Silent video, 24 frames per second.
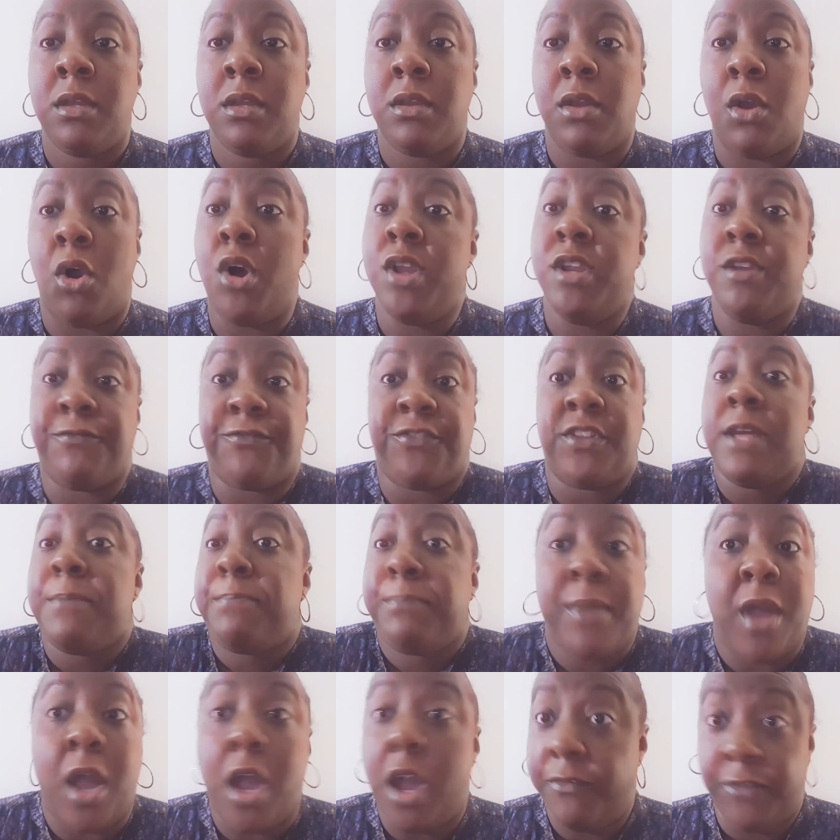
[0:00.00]
On the
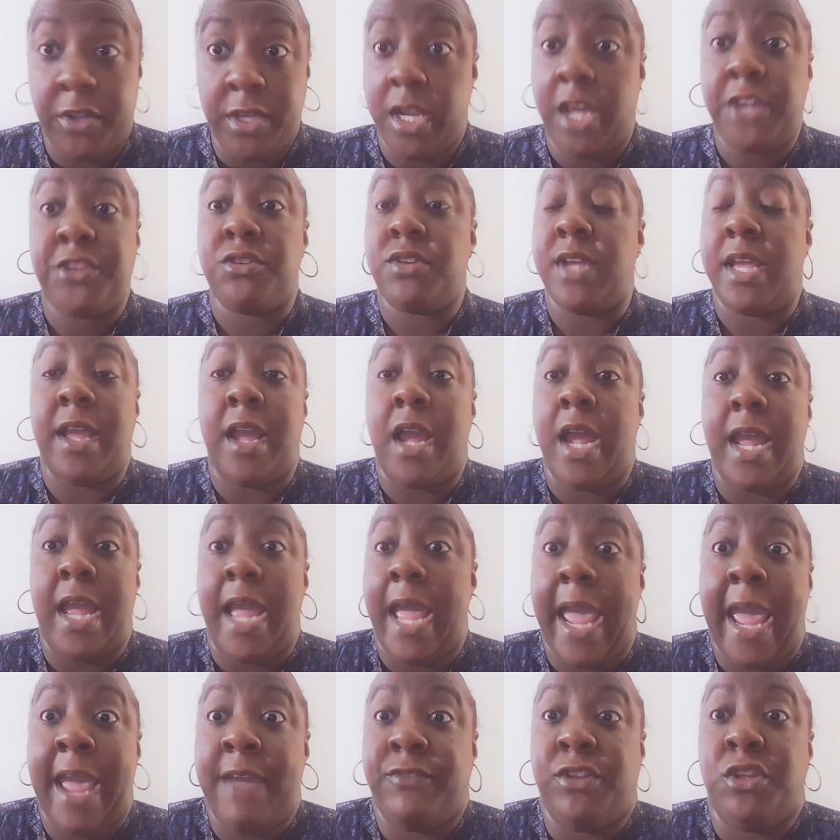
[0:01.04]
flip of another
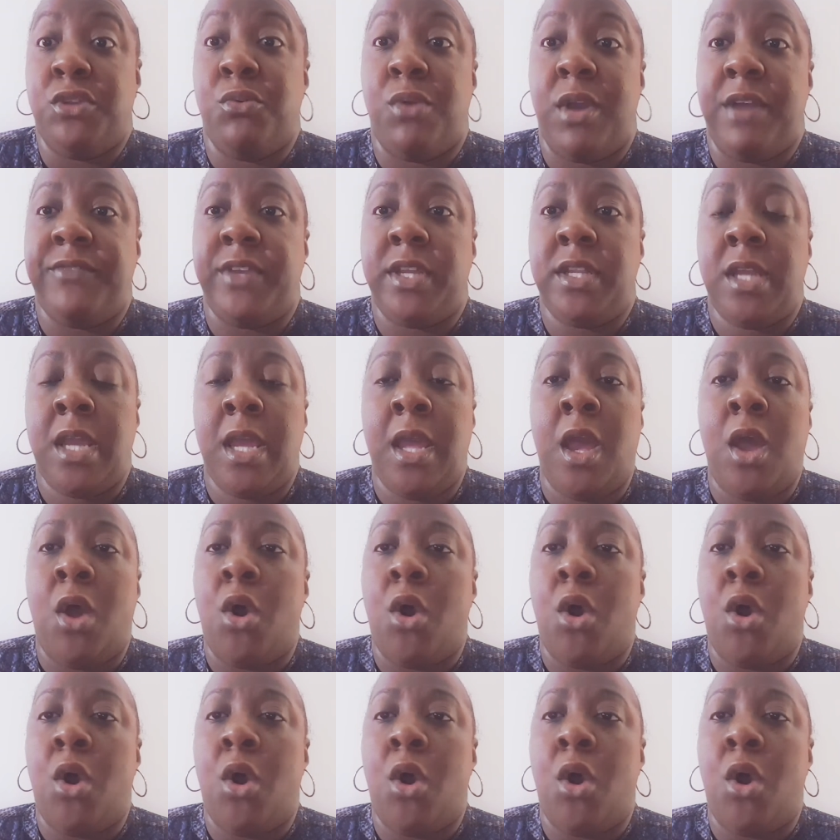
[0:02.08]
avenue of it,